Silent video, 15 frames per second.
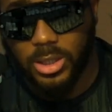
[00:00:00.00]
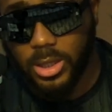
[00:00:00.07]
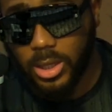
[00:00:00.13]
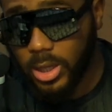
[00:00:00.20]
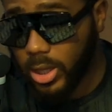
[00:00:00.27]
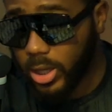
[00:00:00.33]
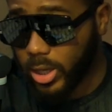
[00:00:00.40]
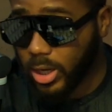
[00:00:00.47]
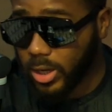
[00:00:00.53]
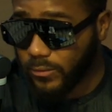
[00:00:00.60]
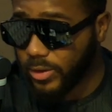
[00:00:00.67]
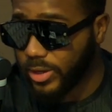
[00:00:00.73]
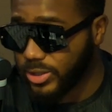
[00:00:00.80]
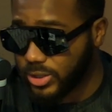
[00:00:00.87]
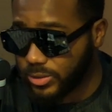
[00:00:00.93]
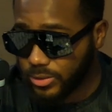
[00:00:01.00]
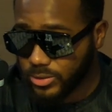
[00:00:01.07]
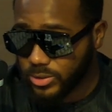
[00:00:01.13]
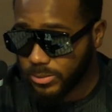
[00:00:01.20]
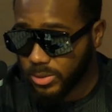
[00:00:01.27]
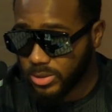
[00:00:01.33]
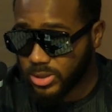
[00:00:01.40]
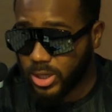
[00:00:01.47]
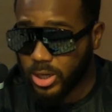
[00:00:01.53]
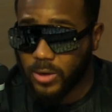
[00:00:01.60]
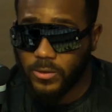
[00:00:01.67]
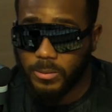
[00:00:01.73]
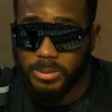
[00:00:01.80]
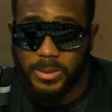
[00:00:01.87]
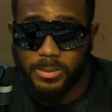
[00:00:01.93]
And I love Nigeria so much, and I
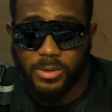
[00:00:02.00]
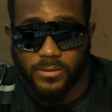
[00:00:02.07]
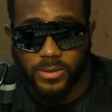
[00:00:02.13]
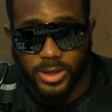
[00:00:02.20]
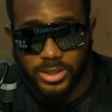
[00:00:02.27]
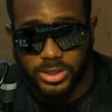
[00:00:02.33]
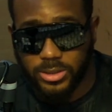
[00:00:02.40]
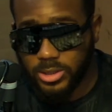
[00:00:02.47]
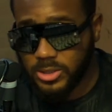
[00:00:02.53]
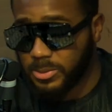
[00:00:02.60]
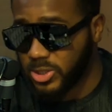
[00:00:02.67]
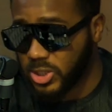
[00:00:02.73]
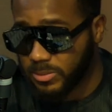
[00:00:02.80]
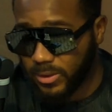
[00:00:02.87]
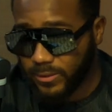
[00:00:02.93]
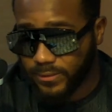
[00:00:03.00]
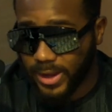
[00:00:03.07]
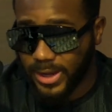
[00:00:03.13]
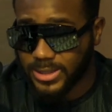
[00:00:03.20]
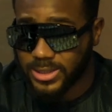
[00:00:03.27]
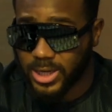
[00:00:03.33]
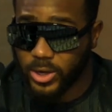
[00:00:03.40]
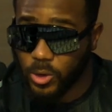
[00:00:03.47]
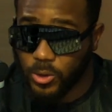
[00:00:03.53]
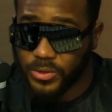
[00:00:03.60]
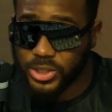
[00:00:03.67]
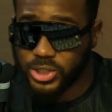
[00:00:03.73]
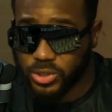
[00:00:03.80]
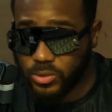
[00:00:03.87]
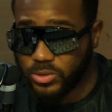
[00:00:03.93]
love the people of Nigeria, especially my fans. And I know
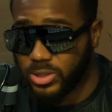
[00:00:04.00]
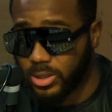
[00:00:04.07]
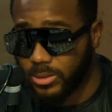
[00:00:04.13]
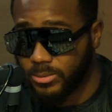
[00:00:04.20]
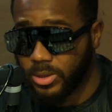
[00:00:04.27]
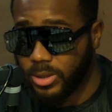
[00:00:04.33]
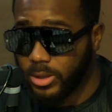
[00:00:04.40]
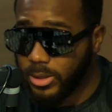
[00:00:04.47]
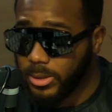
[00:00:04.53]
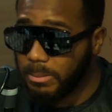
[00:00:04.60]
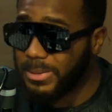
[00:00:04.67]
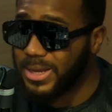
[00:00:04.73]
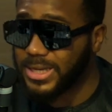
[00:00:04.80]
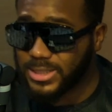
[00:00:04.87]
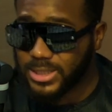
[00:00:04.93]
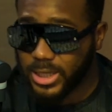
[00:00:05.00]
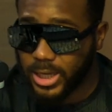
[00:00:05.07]
this show to them means